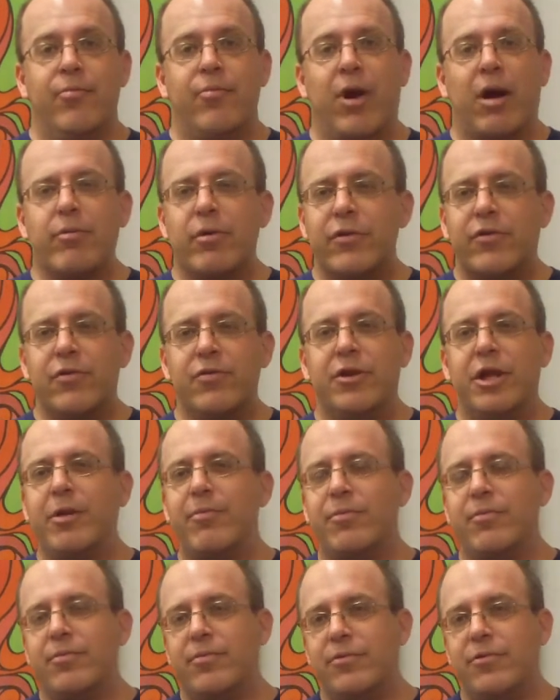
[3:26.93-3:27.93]
Probably too
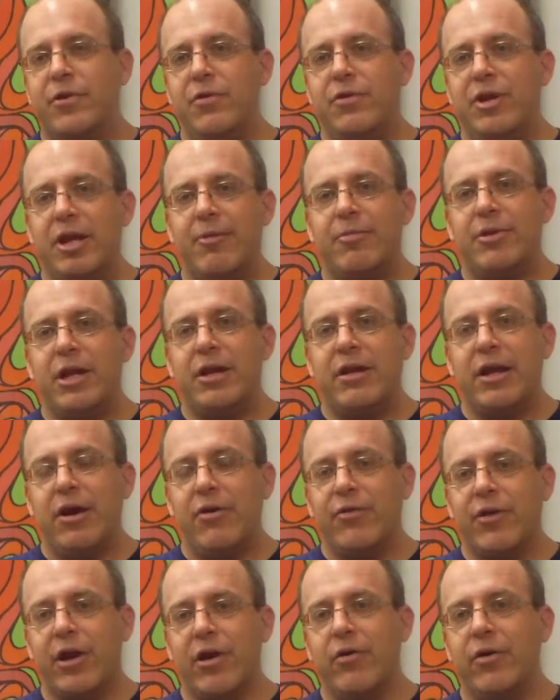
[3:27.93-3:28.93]
deep
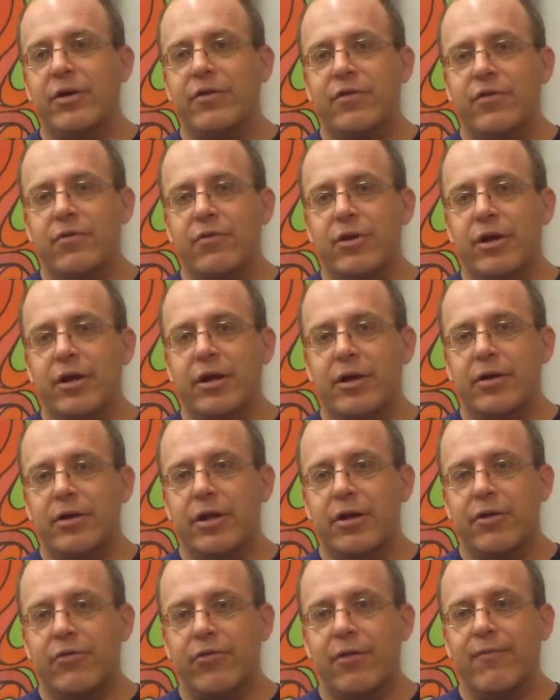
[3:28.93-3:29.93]
detail to go into in
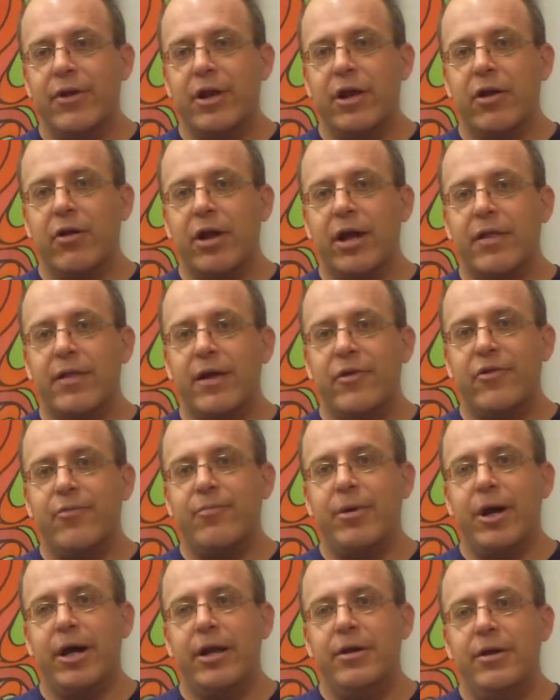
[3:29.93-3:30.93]
a short video like this,
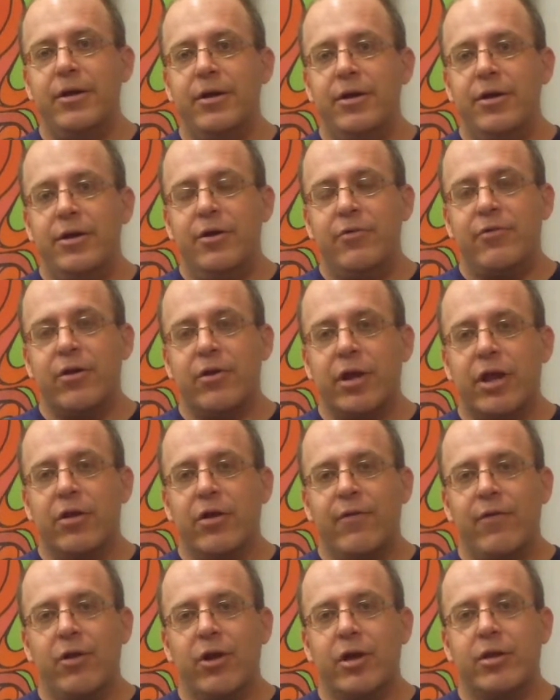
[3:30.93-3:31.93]
but certainly
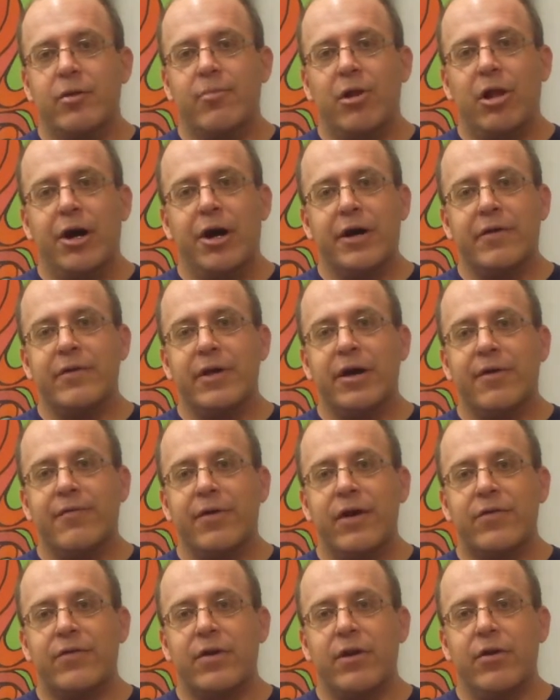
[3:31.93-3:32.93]
if you look at the blogs at
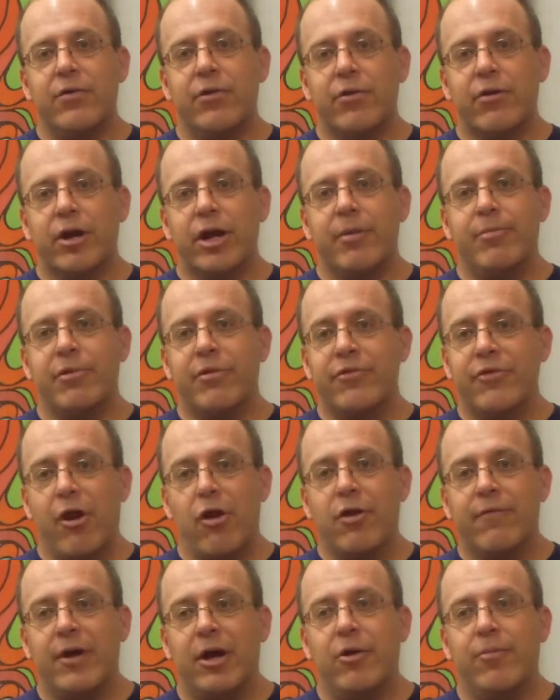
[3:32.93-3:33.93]
Alfresco, there are a couple of
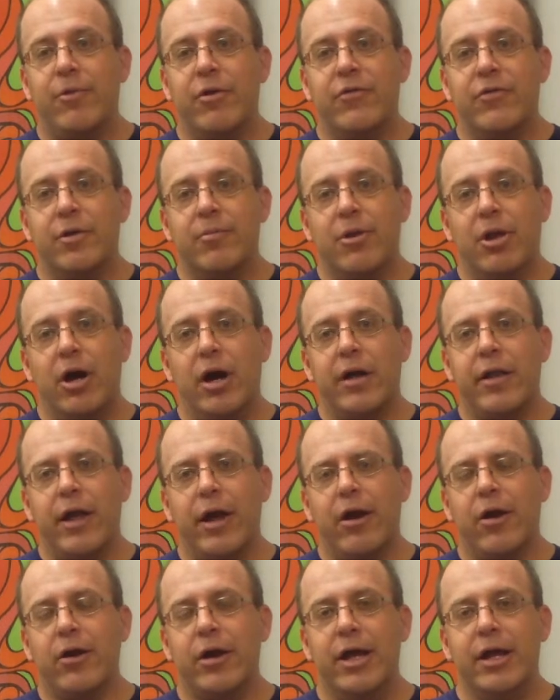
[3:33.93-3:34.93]
Share developers that blog
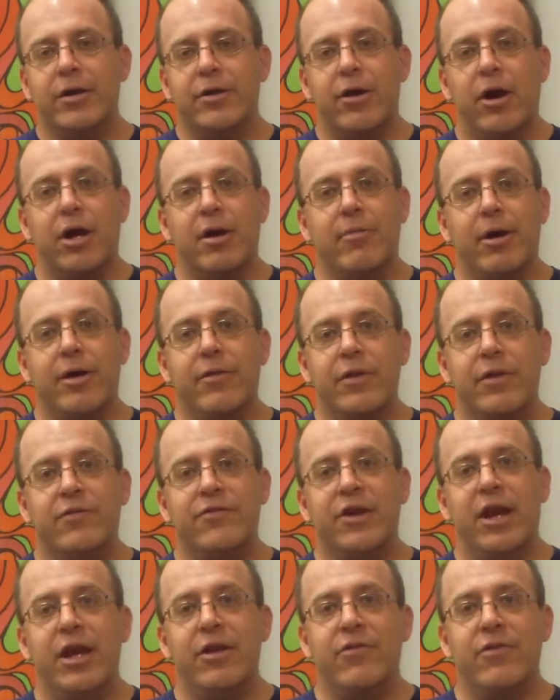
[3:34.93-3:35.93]
there and talk about these
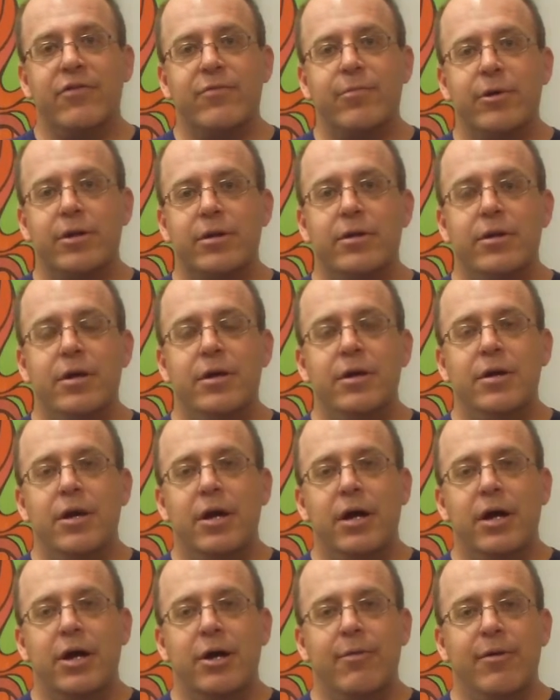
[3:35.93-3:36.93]
changes. But
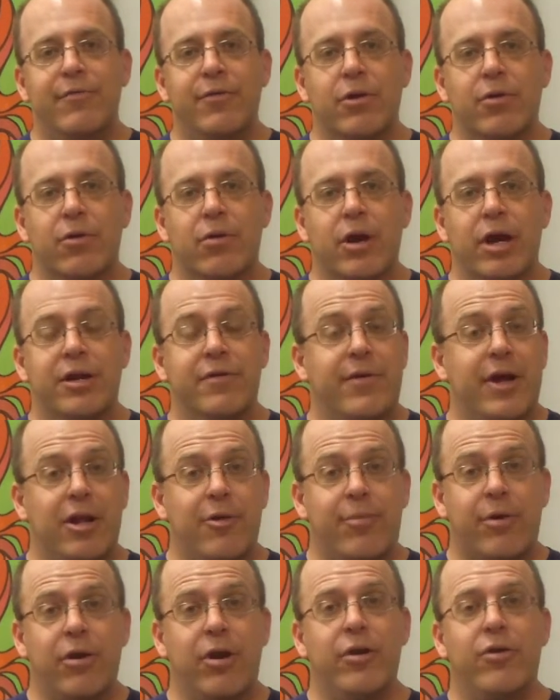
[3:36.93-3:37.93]
if you're a
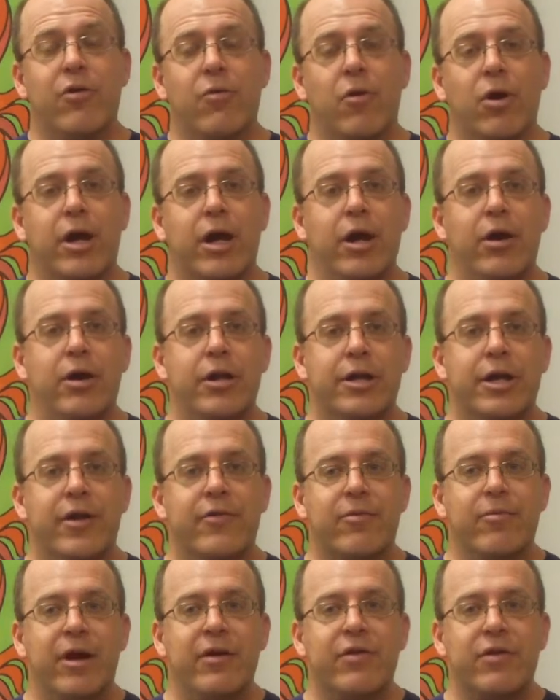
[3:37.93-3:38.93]
developer and you're working on
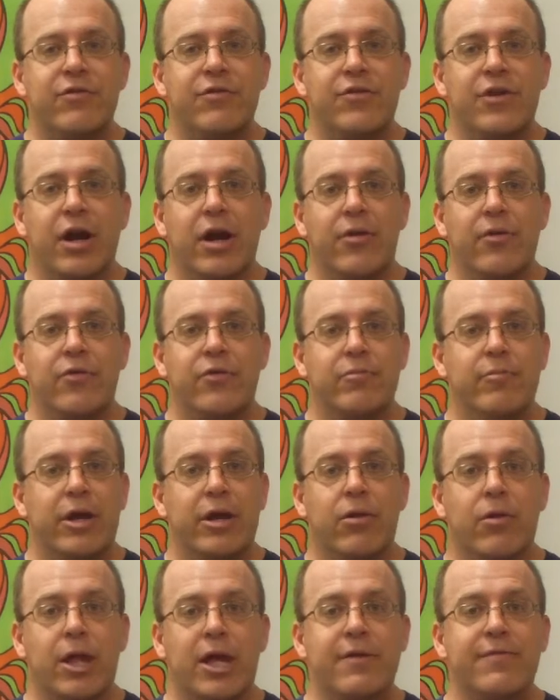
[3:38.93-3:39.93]
customizing Share, this should
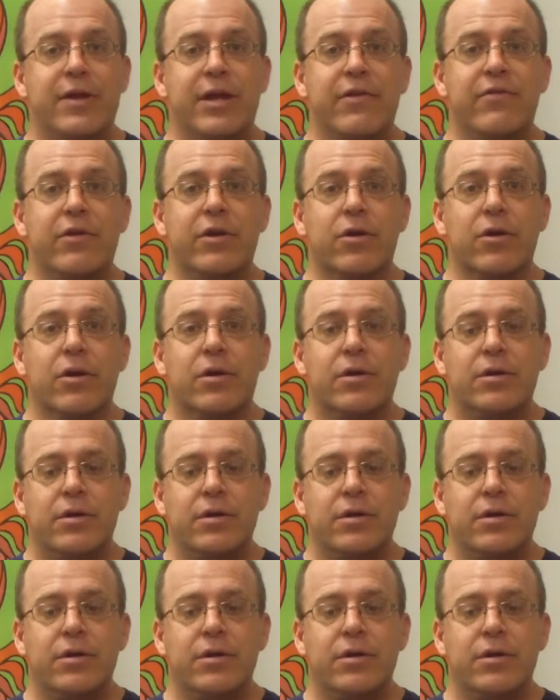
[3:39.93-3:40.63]
make your life easier.